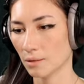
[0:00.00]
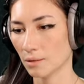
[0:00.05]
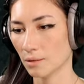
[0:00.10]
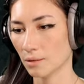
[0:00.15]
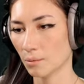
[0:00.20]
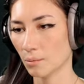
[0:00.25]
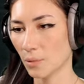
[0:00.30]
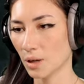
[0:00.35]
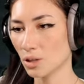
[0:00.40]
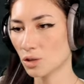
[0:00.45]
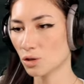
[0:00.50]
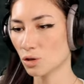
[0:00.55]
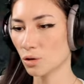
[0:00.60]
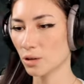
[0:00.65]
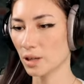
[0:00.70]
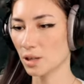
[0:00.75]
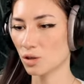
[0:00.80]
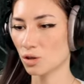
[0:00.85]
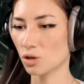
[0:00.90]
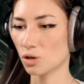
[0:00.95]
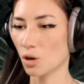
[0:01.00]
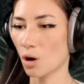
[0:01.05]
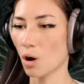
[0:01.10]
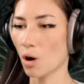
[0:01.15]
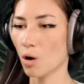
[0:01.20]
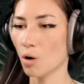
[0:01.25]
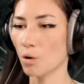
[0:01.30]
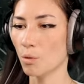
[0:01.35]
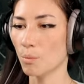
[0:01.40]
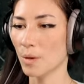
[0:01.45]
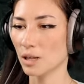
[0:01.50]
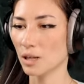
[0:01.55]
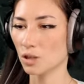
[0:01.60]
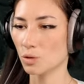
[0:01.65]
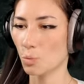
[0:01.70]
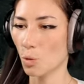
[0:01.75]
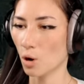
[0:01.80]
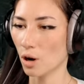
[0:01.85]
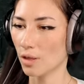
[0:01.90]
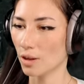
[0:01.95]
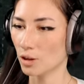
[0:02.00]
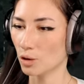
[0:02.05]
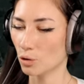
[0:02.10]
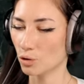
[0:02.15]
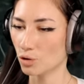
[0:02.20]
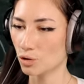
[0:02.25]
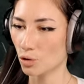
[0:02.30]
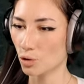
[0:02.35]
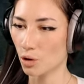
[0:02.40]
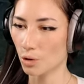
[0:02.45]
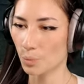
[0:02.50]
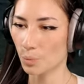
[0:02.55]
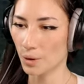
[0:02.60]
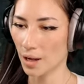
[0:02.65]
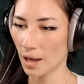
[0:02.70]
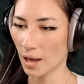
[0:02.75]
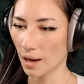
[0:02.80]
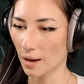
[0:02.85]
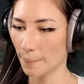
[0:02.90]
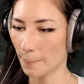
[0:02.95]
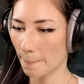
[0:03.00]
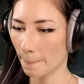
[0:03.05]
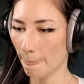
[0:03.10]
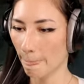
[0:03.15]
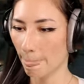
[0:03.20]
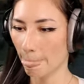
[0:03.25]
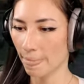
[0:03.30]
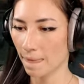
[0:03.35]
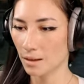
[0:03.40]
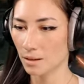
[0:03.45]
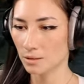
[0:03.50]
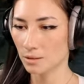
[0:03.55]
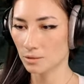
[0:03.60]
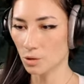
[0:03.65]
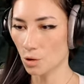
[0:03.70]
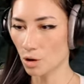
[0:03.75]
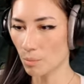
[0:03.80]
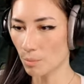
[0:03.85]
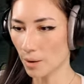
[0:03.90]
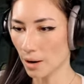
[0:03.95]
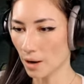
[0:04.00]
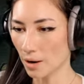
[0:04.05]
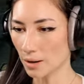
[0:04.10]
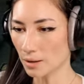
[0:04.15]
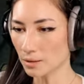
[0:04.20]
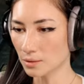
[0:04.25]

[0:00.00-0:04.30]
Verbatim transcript: My sword is so much smaller than your sword, but hey, no comparing.